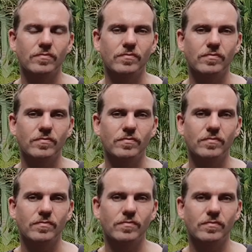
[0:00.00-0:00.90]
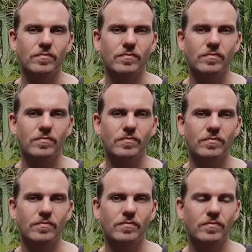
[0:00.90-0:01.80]

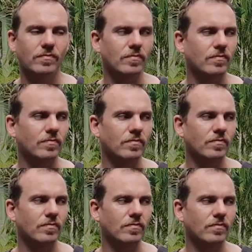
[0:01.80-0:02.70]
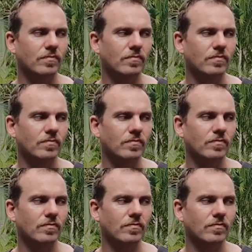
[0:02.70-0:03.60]

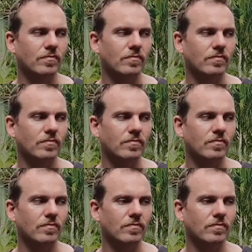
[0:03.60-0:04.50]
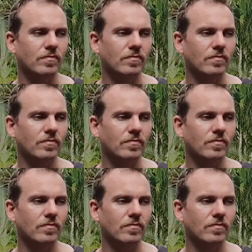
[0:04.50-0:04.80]
This person isn't speaking.